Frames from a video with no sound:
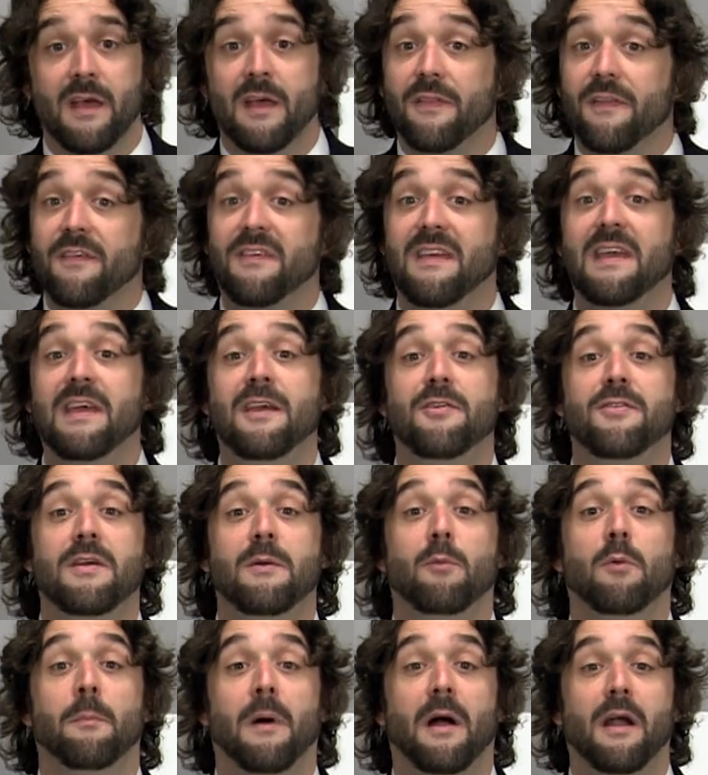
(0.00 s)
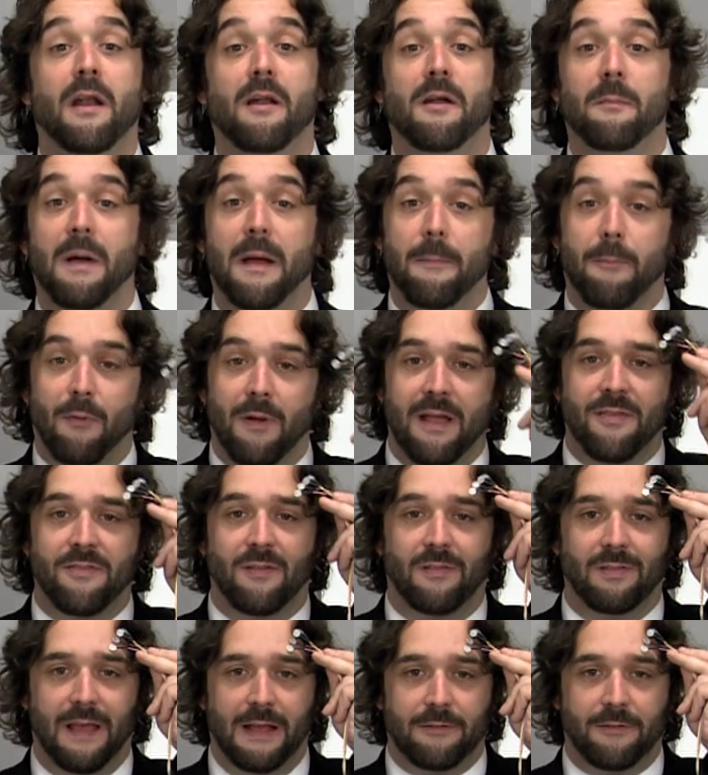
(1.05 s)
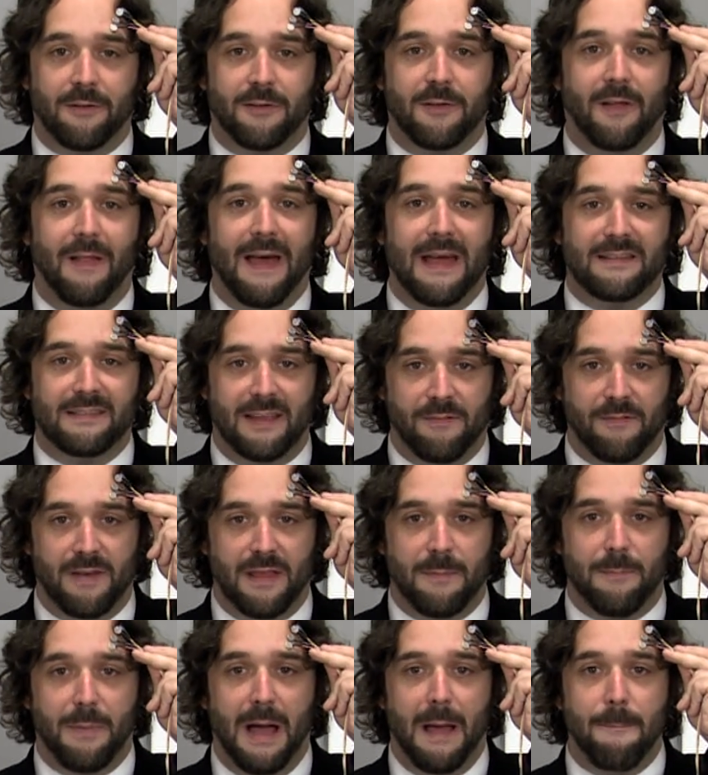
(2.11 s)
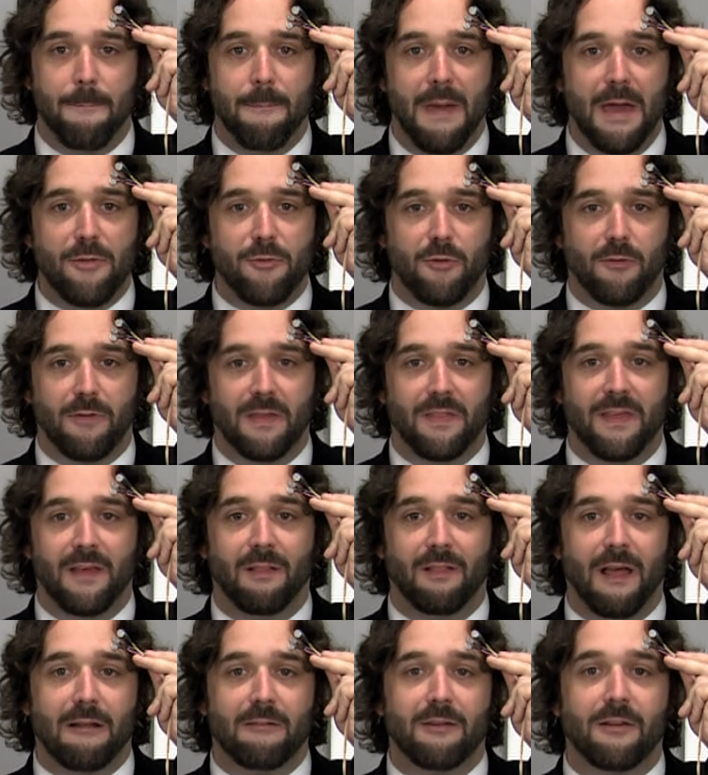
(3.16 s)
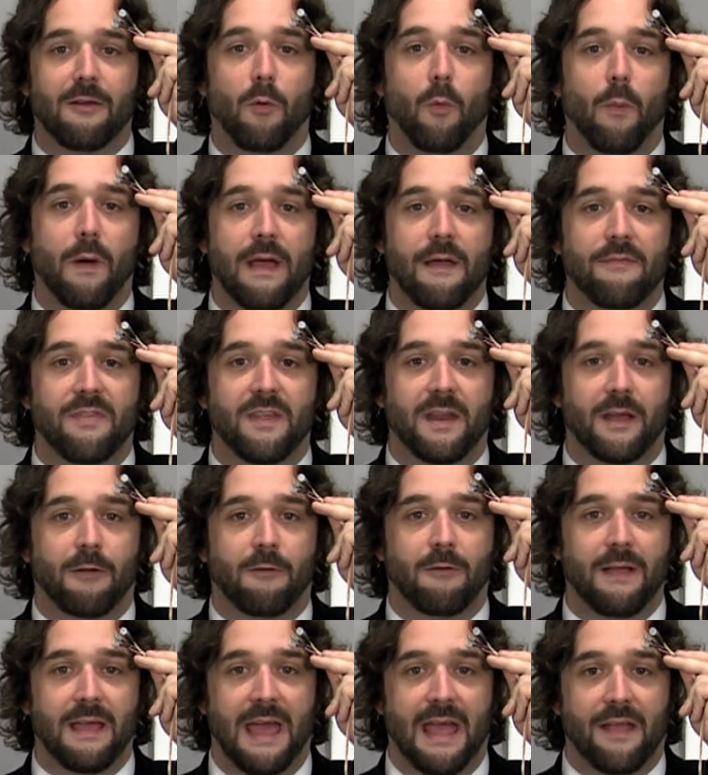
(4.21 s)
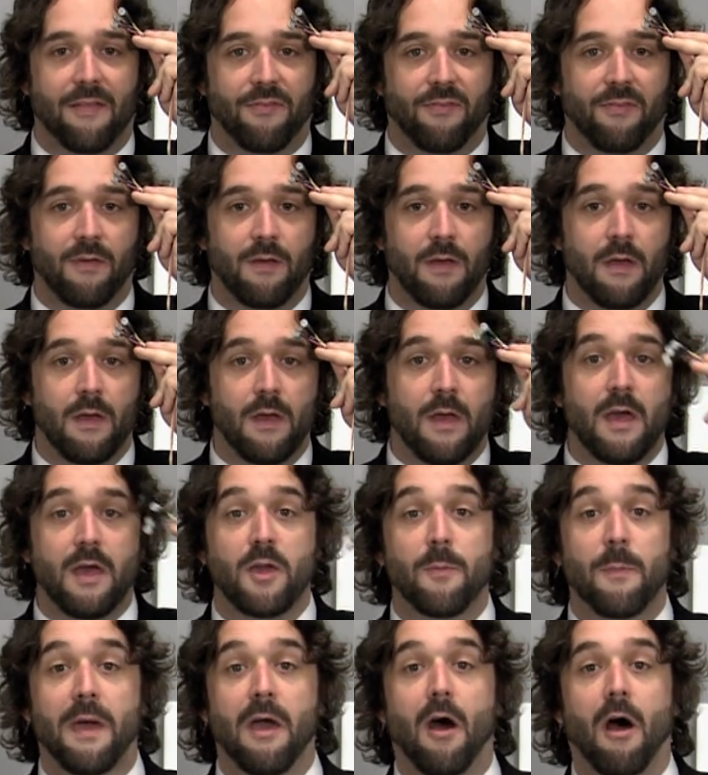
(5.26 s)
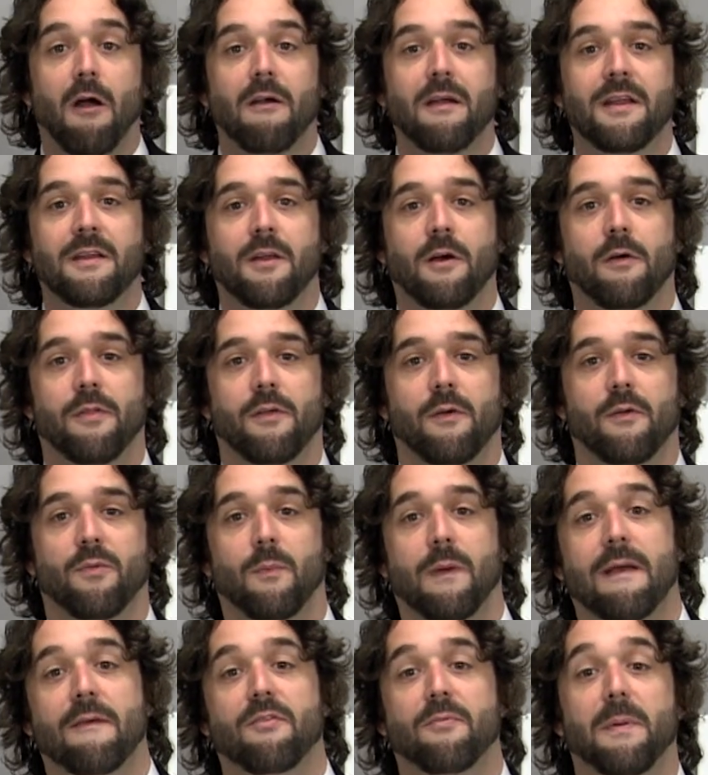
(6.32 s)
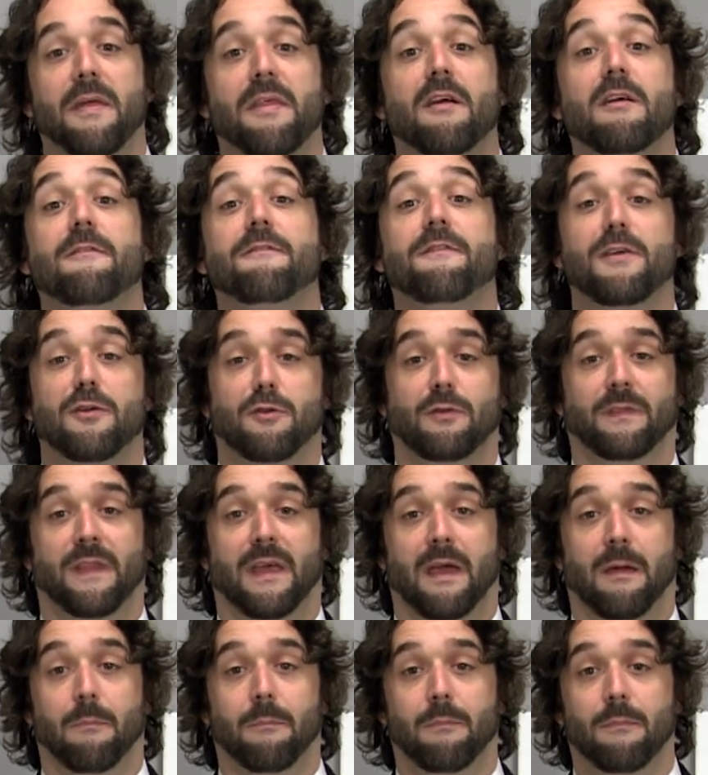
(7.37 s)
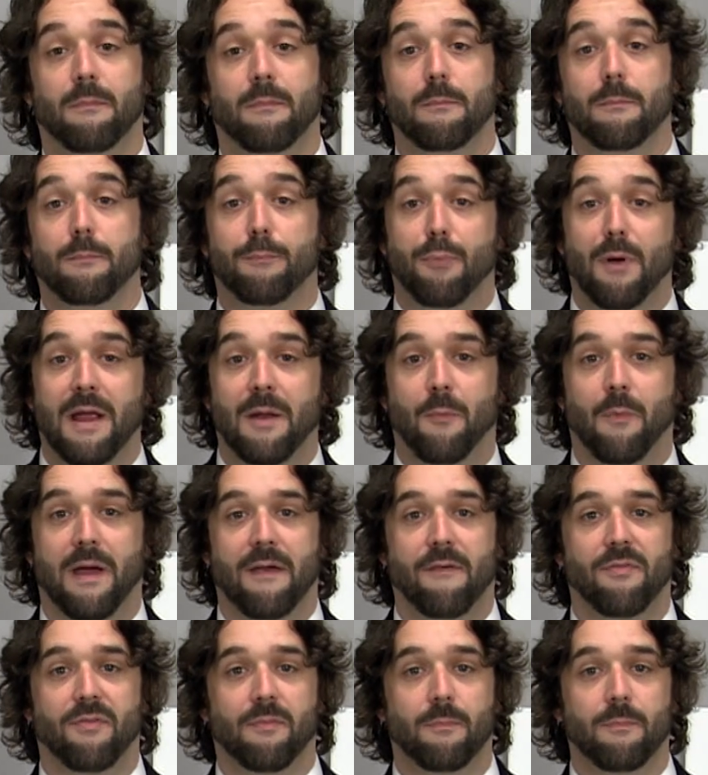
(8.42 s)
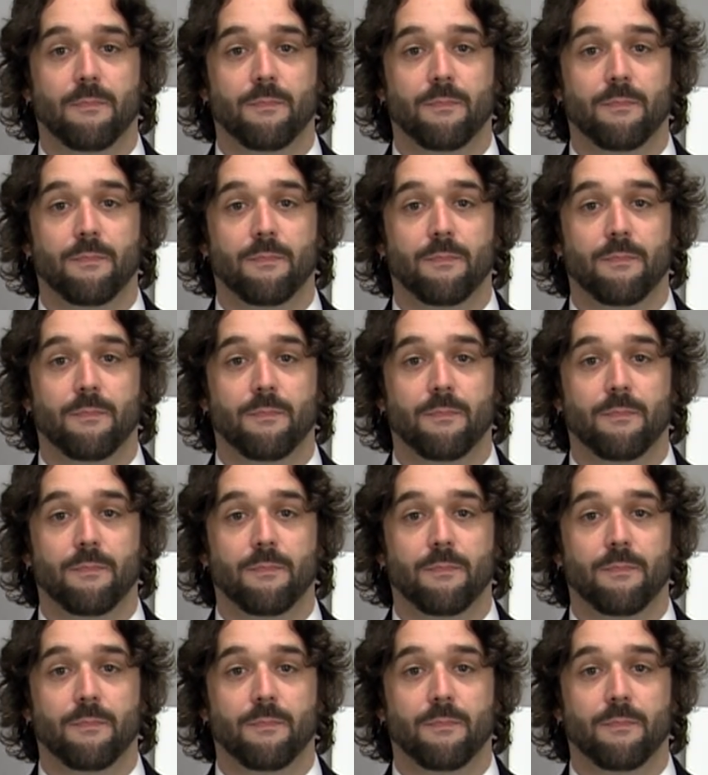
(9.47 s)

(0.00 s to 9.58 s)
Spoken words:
This EEG will monitor my brain's electrical activity by measuring the electrical waves that it creates. You may already know those waves by their official name, brainwaves.